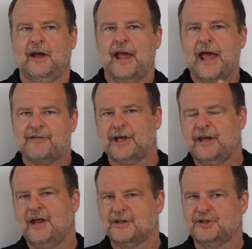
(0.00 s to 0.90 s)
have a
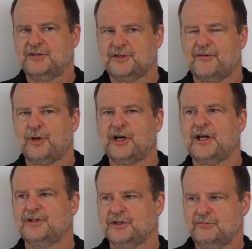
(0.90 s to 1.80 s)
connection, software
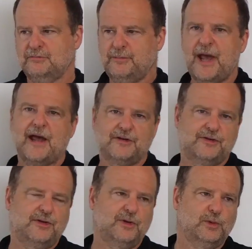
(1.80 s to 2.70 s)
connection, back
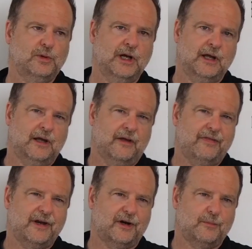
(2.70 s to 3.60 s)
to
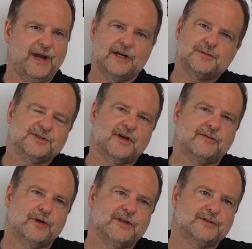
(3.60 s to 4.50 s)
their management
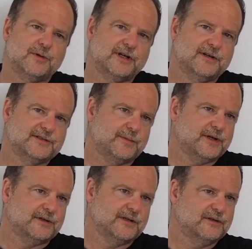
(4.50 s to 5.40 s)
software that's running on
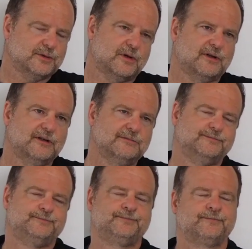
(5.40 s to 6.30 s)
something called a controller.
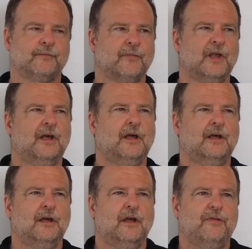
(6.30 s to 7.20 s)

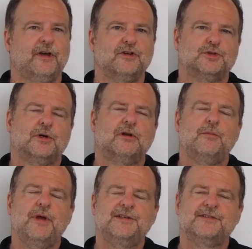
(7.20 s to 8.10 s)
The
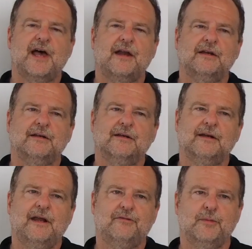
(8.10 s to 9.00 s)
controller makes that
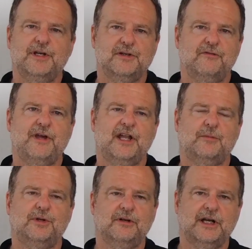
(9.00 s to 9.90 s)
information
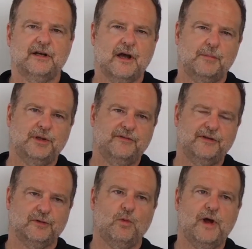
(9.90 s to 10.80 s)
available in a couple of
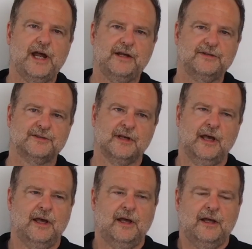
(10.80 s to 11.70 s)
different ways.
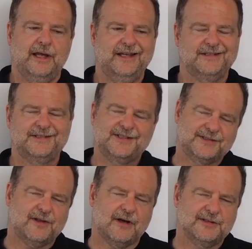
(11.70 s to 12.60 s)
It
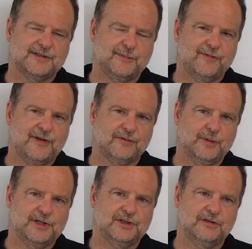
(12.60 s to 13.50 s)
syslogs some of the
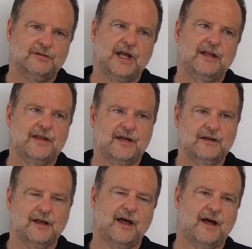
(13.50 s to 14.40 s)
information, and
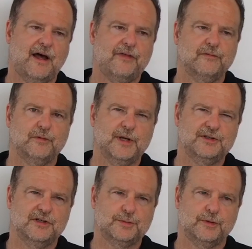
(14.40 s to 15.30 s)
then other
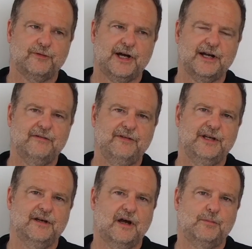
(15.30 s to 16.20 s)
information is provided
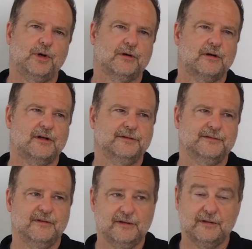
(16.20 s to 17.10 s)
via a
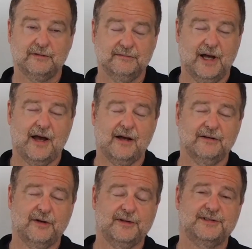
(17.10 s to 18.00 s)
protocol
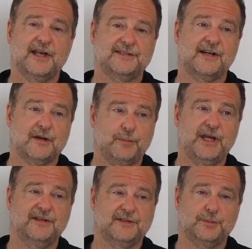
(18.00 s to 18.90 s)
known as
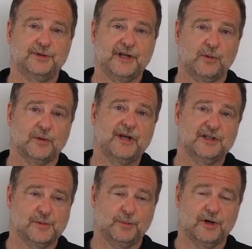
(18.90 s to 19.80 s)
SNMP, Simple Network
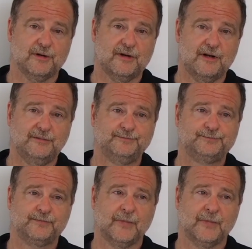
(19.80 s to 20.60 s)
Management Protocol.